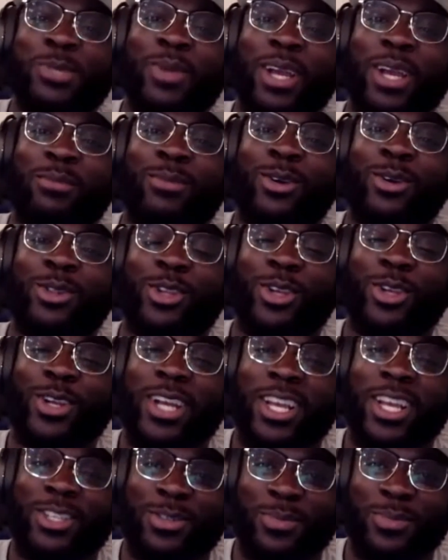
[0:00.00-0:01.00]
both of you
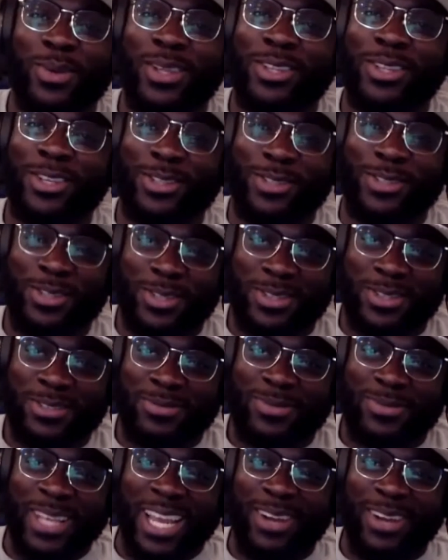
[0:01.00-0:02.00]
guys' opinions.
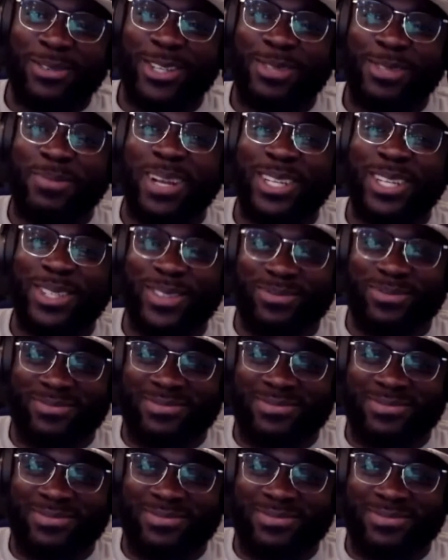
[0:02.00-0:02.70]
I respect them.